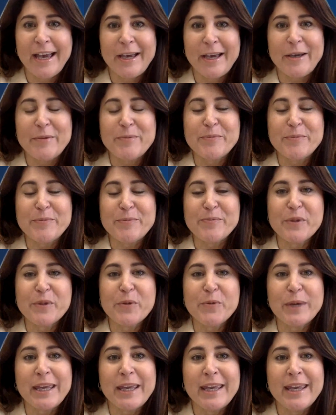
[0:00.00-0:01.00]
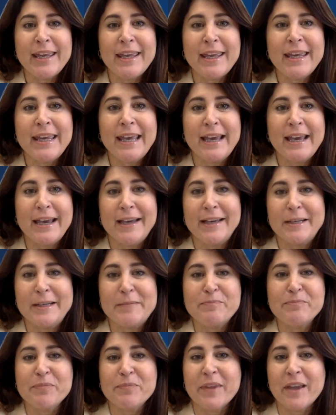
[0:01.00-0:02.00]
We
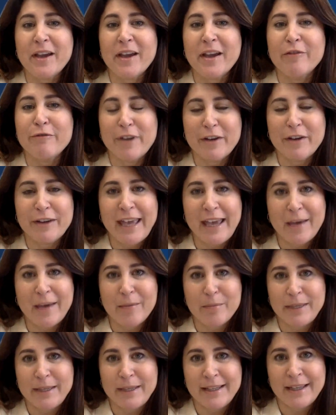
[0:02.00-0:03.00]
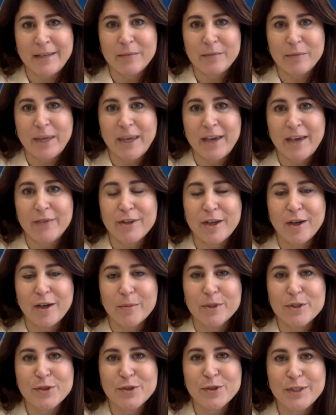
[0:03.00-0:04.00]
are very happy that we have the
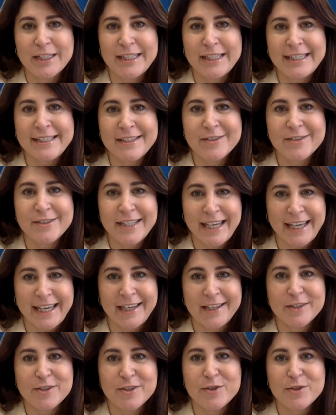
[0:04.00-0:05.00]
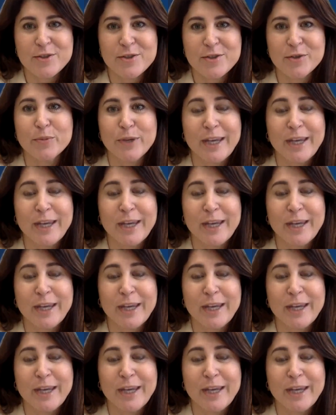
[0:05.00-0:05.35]
opportunity today to